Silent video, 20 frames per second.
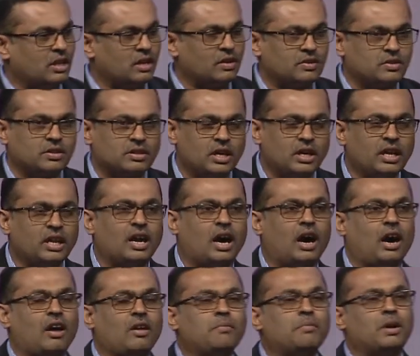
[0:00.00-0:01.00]
certain
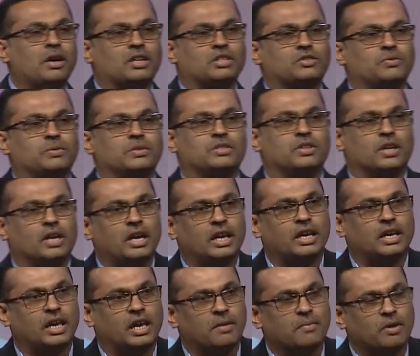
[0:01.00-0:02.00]
hallmarks which really
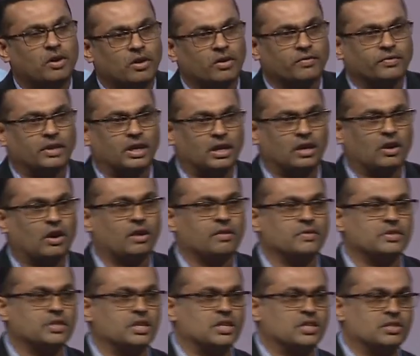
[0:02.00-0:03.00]
came out of the
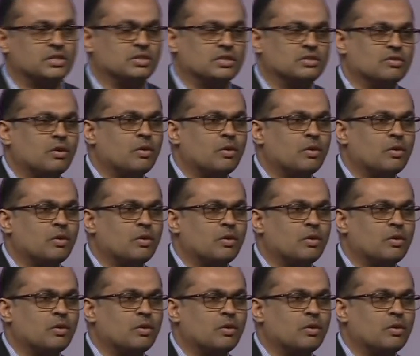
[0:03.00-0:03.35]
conversations.